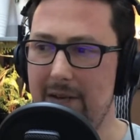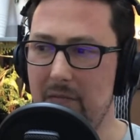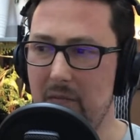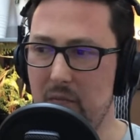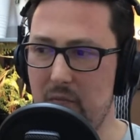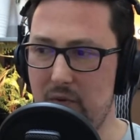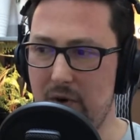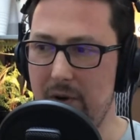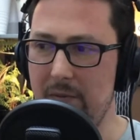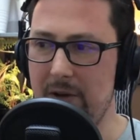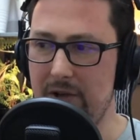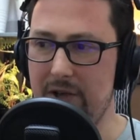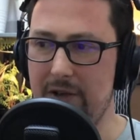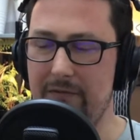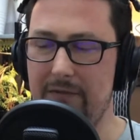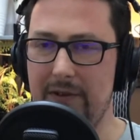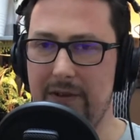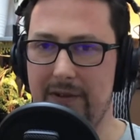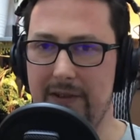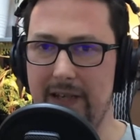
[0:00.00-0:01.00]
pretty much
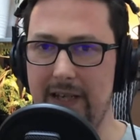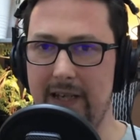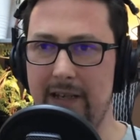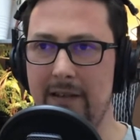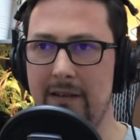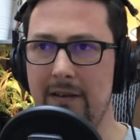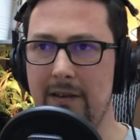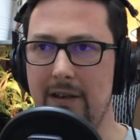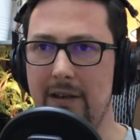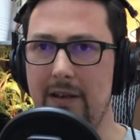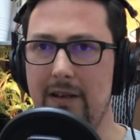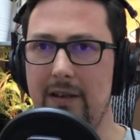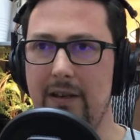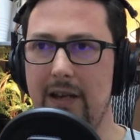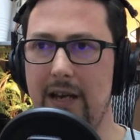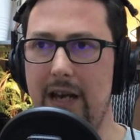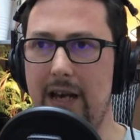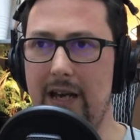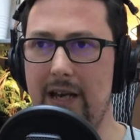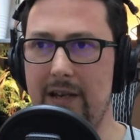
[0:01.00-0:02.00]
everything
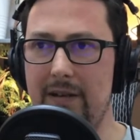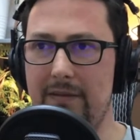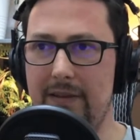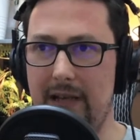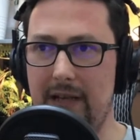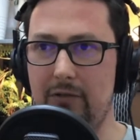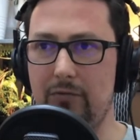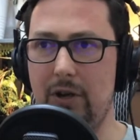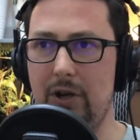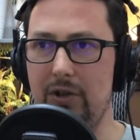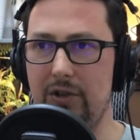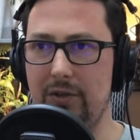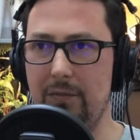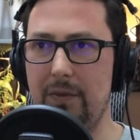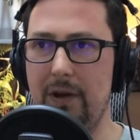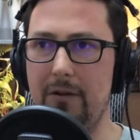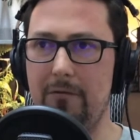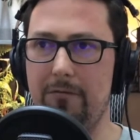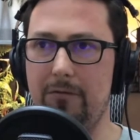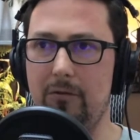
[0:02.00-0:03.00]
that grows
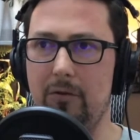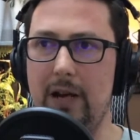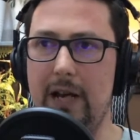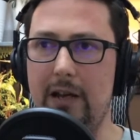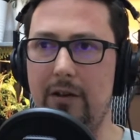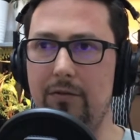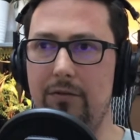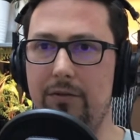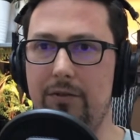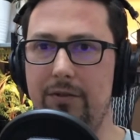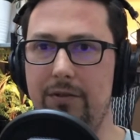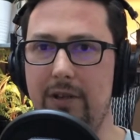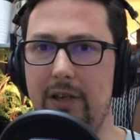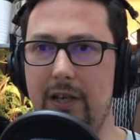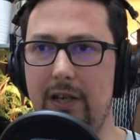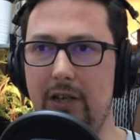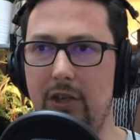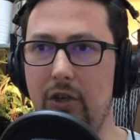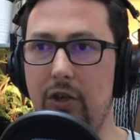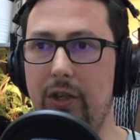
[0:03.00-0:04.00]
above ground,
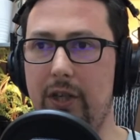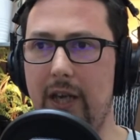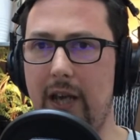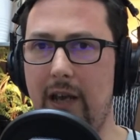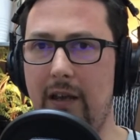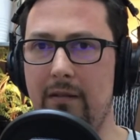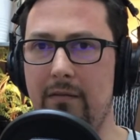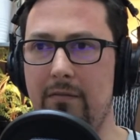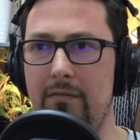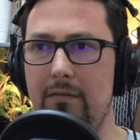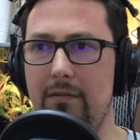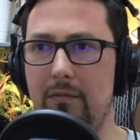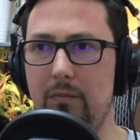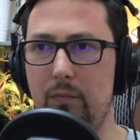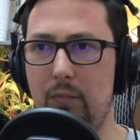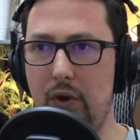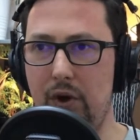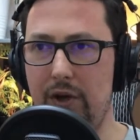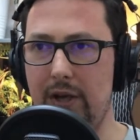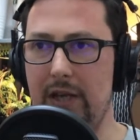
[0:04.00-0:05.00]
you can
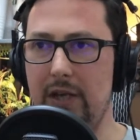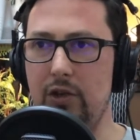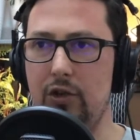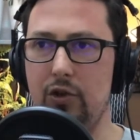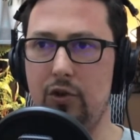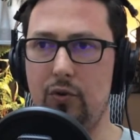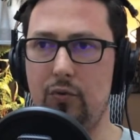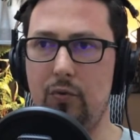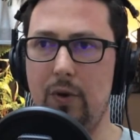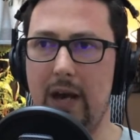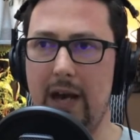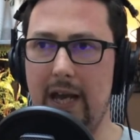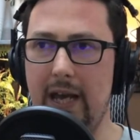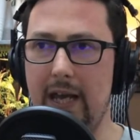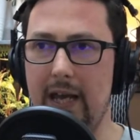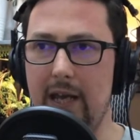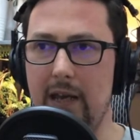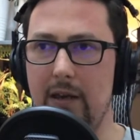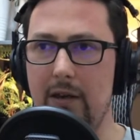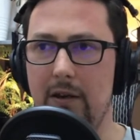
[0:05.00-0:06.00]
put into
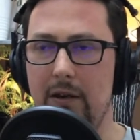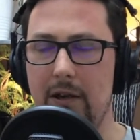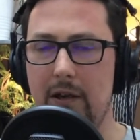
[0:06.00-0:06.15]
a